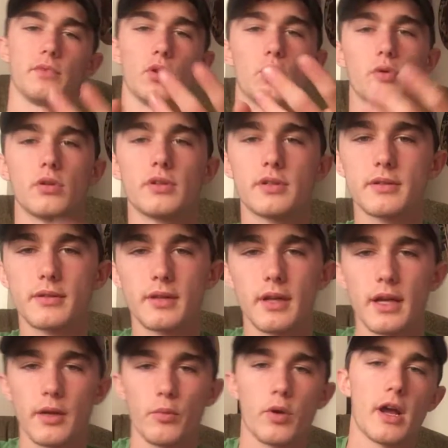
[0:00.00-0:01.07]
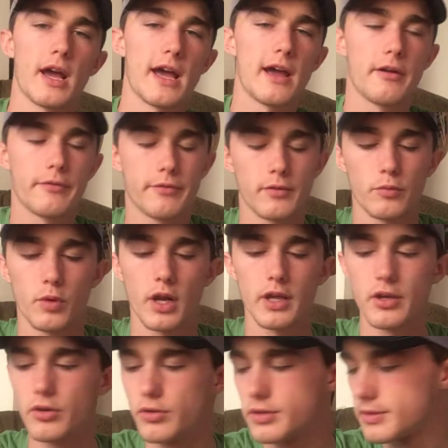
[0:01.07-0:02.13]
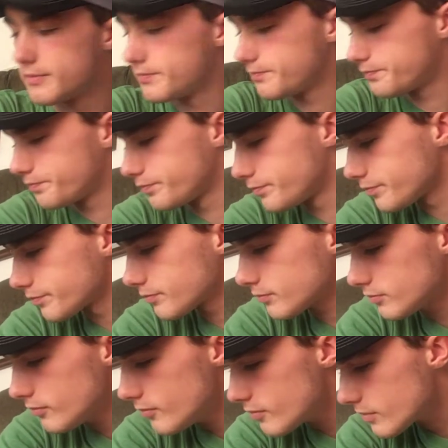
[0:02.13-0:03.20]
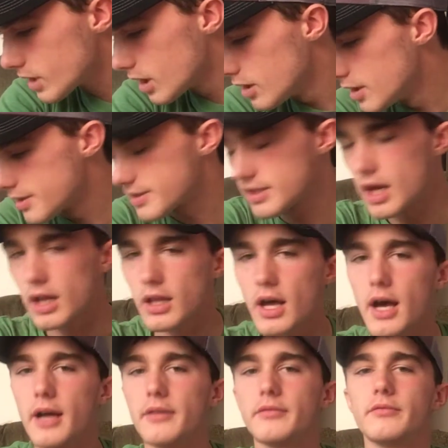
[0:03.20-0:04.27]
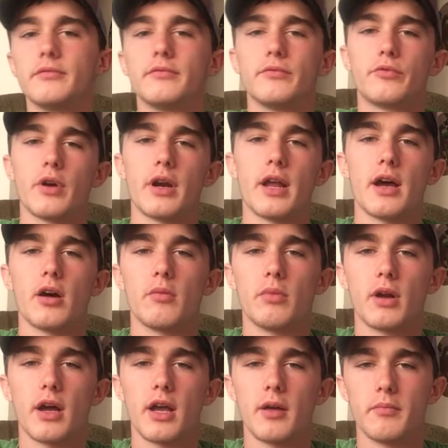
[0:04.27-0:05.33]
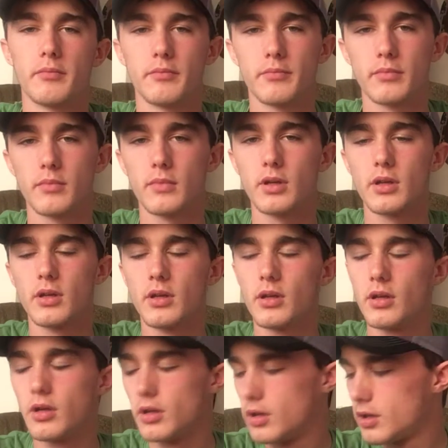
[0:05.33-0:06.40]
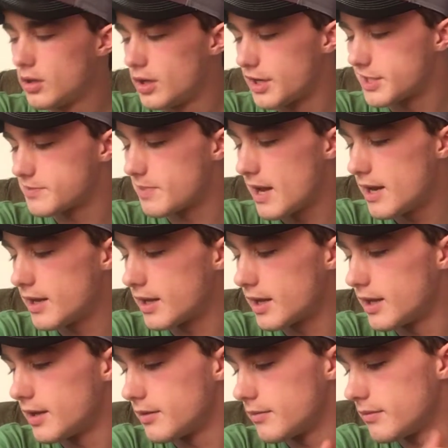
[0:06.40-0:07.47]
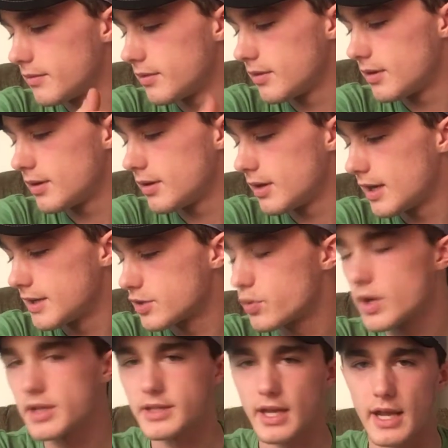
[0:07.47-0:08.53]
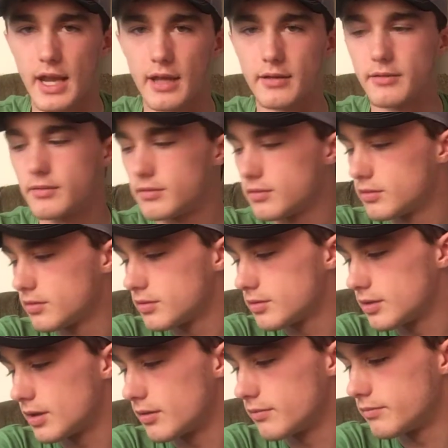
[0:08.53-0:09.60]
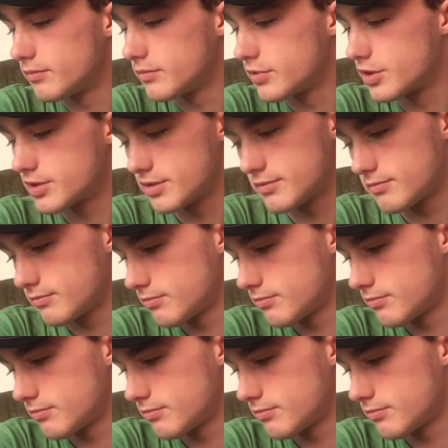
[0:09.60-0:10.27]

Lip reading: lures and what I use. It's not a lot for right now, but I am expanding it as quick as I can. So just